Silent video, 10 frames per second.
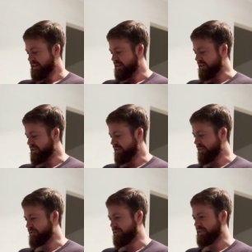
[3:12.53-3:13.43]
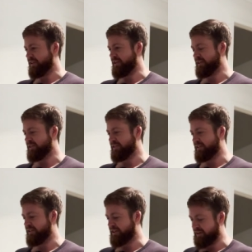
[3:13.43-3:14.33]
Yeah, just go there for a sec. Yeah,
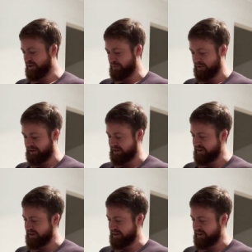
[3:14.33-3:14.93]
you can go up there.